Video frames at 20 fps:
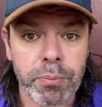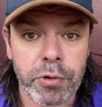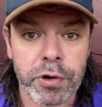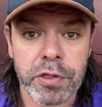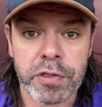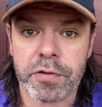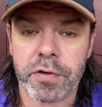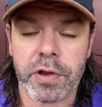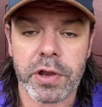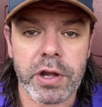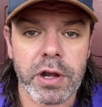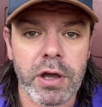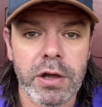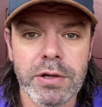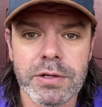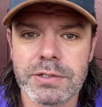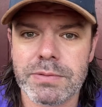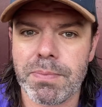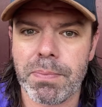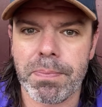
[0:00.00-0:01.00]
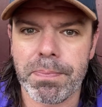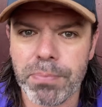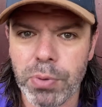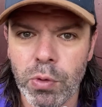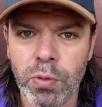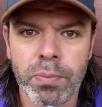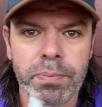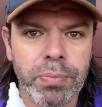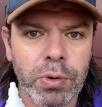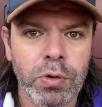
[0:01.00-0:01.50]
breathe through your nose,
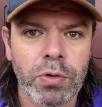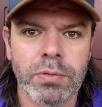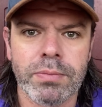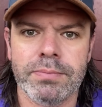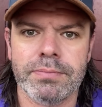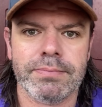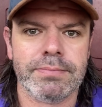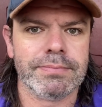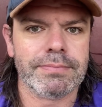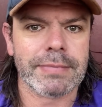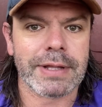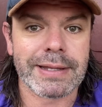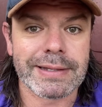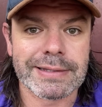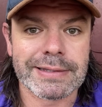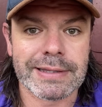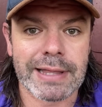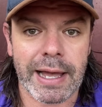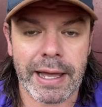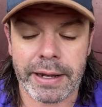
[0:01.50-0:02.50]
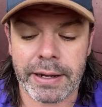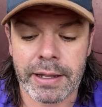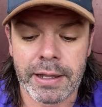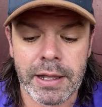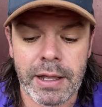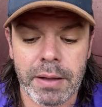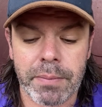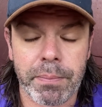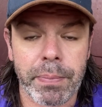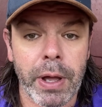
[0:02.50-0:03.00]
boom, boom, done.
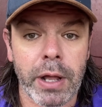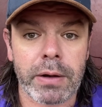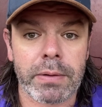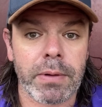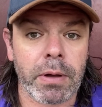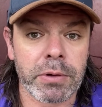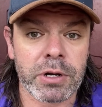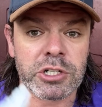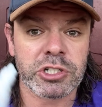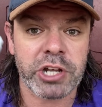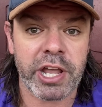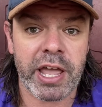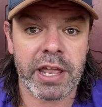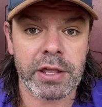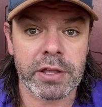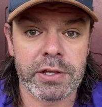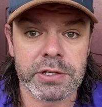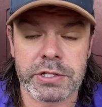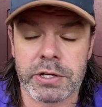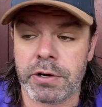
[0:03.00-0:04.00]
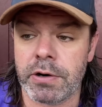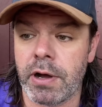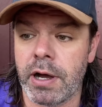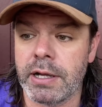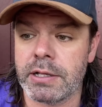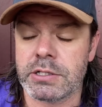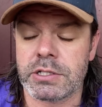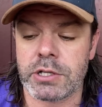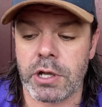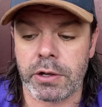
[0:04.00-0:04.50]
But I'm going to show you how to use it, all
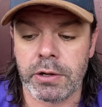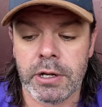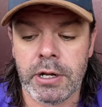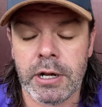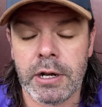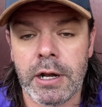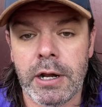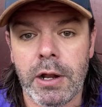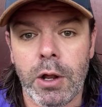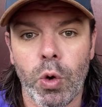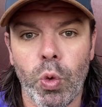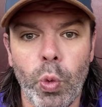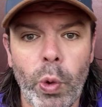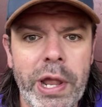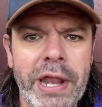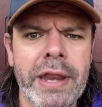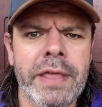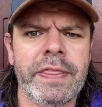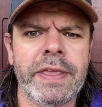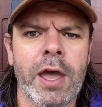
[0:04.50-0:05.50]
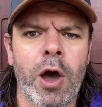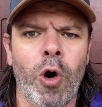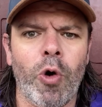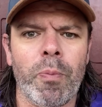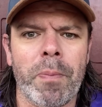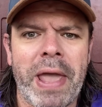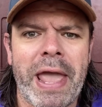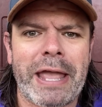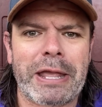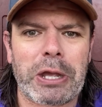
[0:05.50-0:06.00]
right? So where did the old
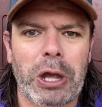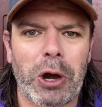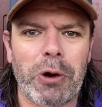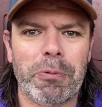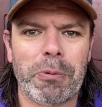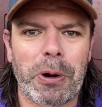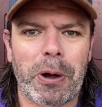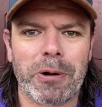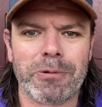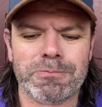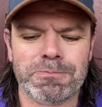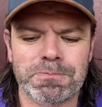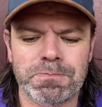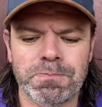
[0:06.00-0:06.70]
man go wrong?